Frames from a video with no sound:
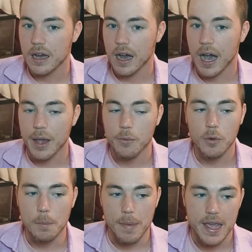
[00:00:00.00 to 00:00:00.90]
I
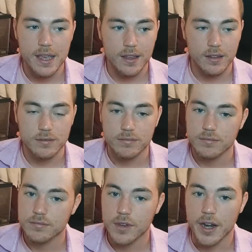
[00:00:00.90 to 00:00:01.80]
will make
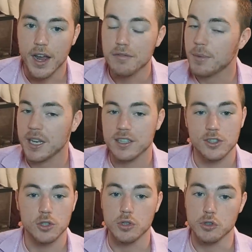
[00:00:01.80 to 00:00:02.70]
enough money to
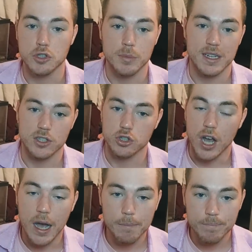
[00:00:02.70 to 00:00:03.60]
do YouTube as a
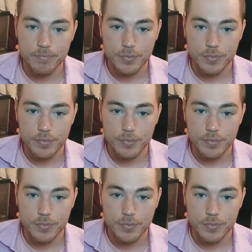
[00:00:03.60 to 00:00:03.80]
job.